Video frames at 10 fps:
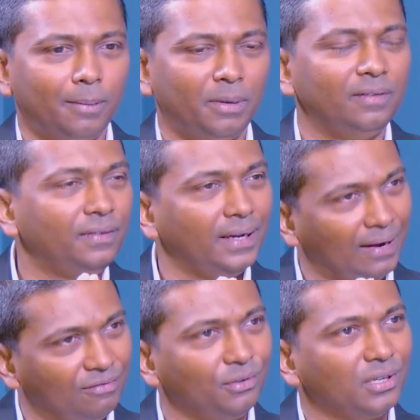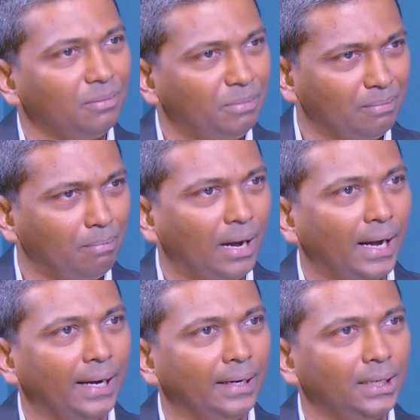But we have to keep in
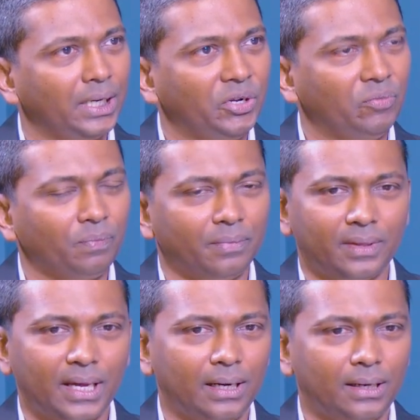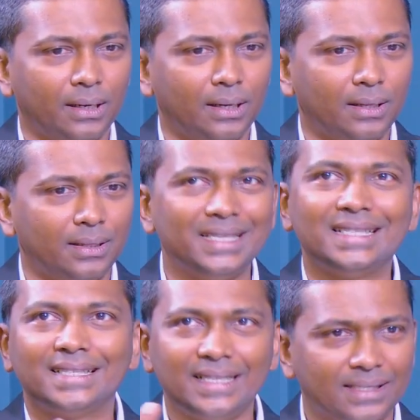mind that
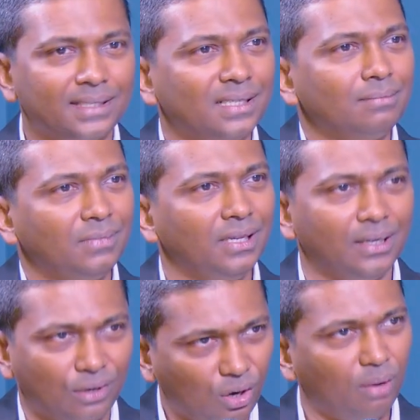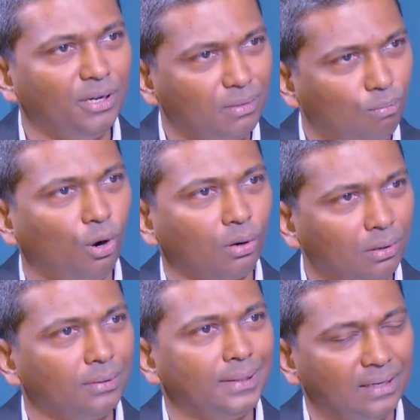this system, the economic
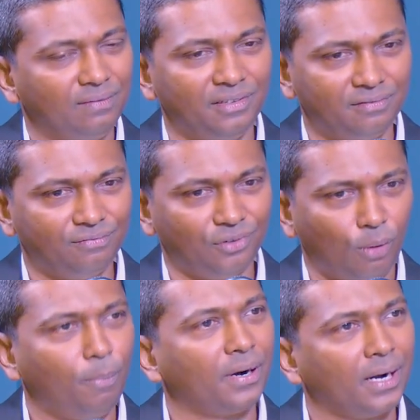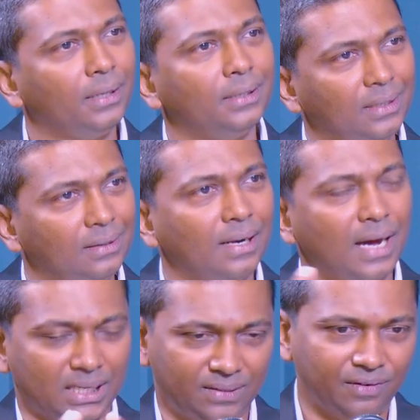model that we've operated in the
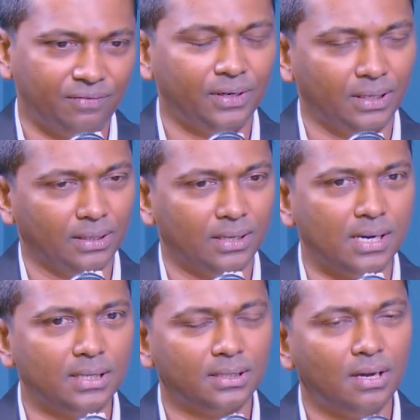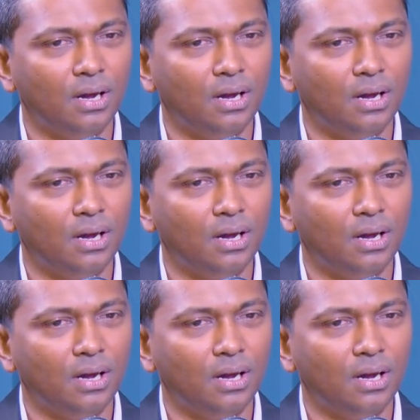last 50 years,